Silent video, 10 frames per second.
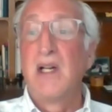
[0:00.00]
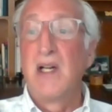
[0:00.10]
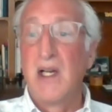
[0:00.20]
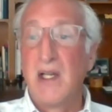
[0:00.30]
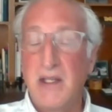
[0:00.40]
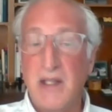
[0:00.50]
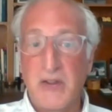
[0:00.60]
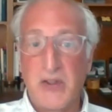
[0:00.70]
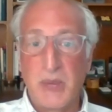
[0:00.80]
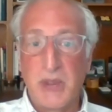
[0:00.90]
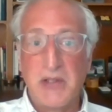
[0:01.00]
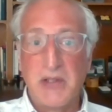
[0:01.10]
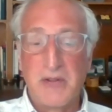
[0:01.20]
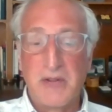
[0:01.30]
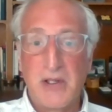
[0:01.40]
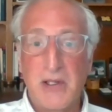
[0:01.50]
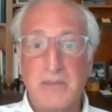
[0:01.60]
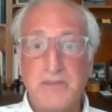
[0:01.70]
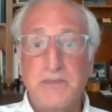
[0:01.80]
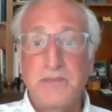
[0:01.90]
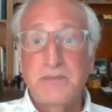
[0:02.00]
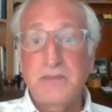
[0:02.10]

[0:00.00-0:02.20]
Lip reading: And they simply defer.